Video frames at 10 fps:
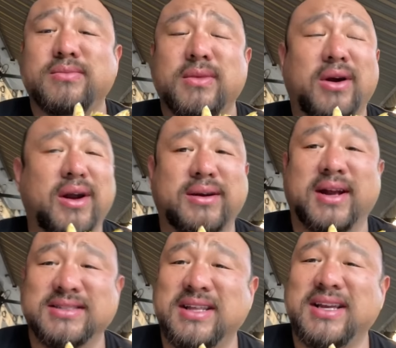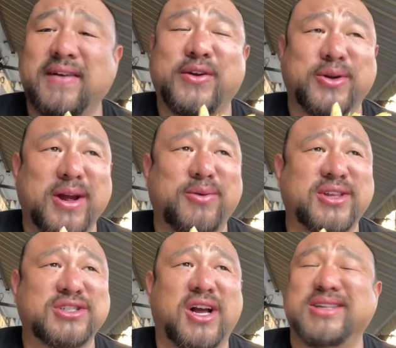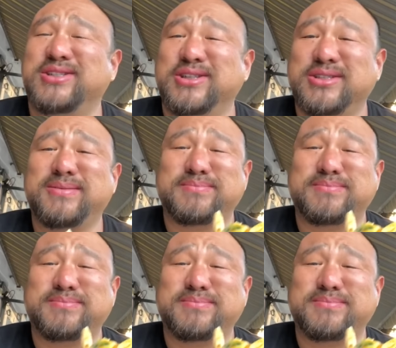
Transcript: Alright guys, I think I figured out what the sauce is.